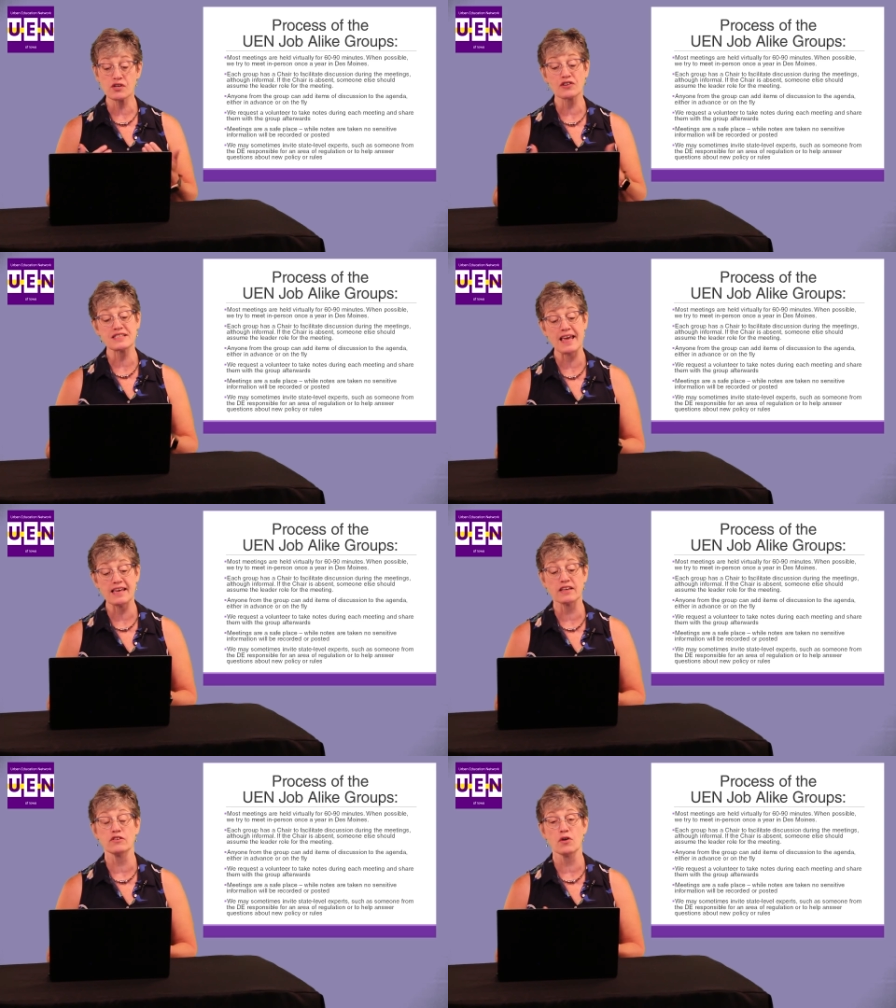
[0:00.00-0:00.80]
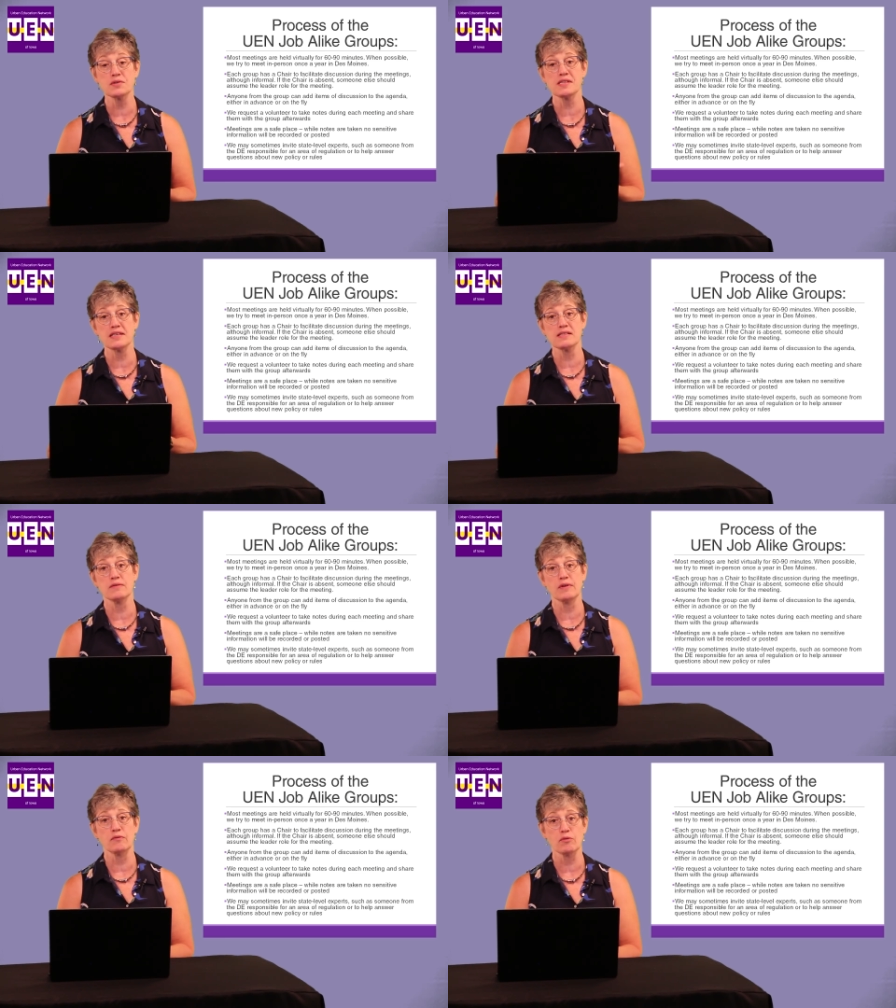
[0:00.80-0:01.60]
are taken, no
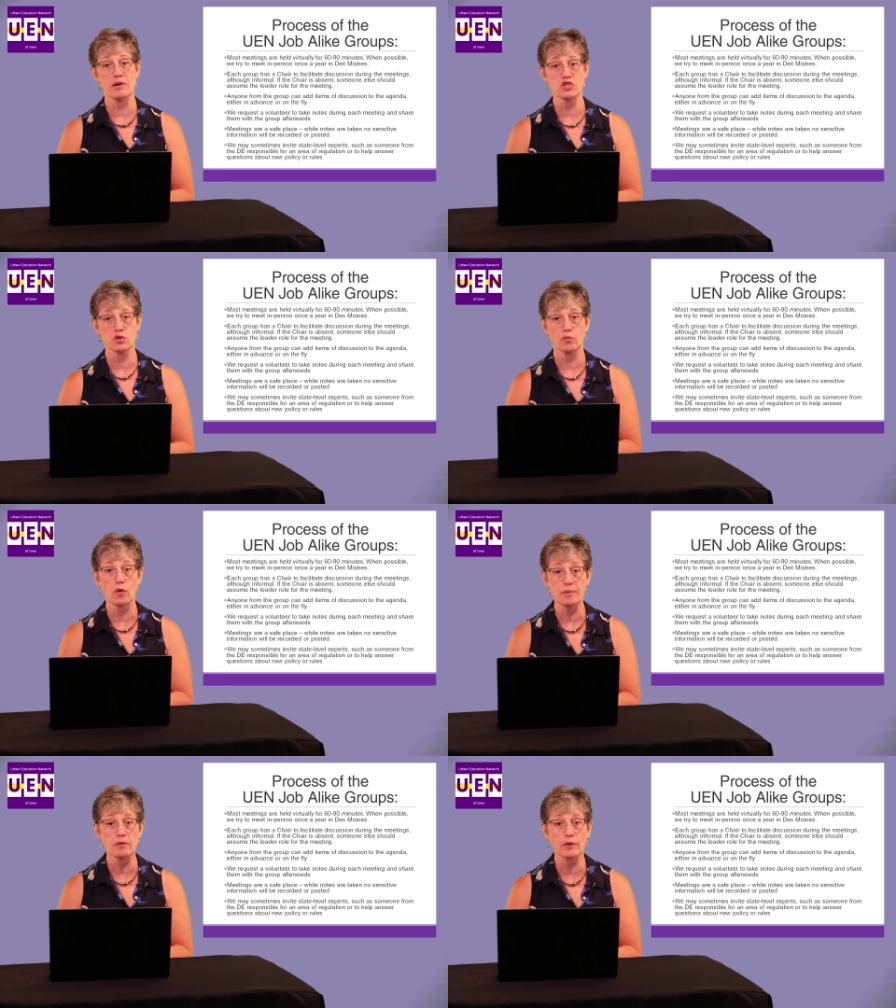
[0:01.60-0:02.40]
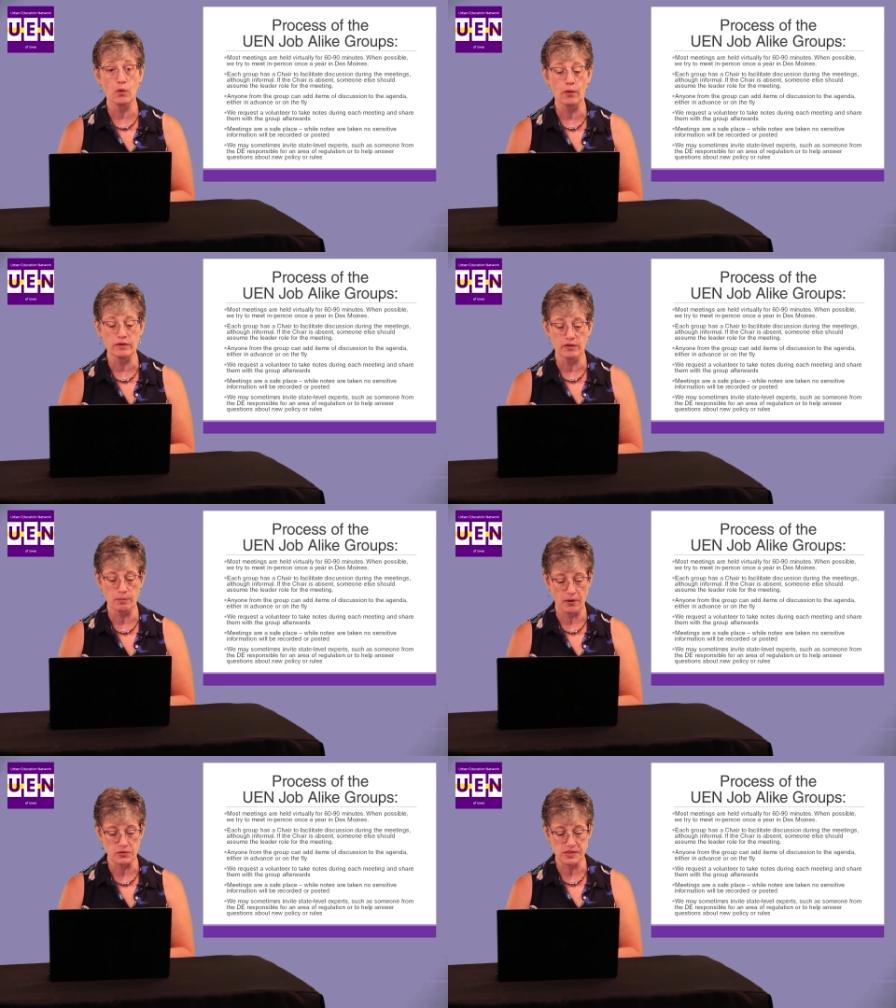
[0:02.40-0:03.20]
sensitive information will be recorded or
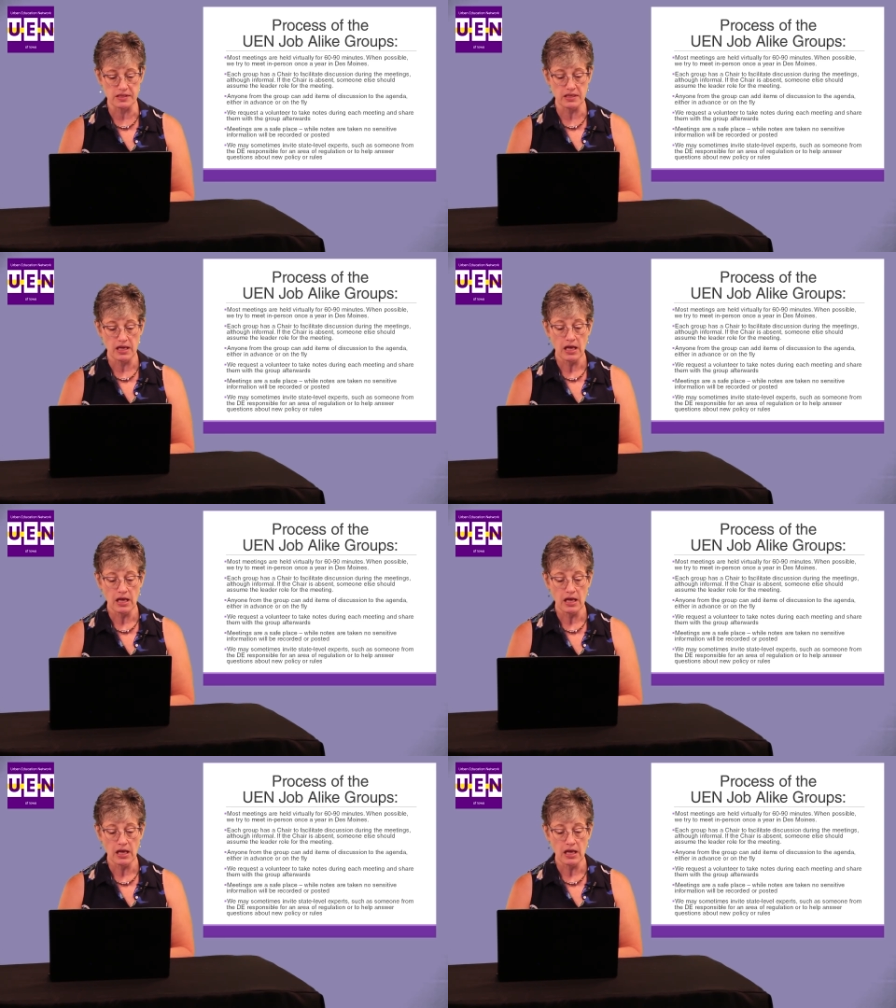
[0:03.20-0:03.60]
posted.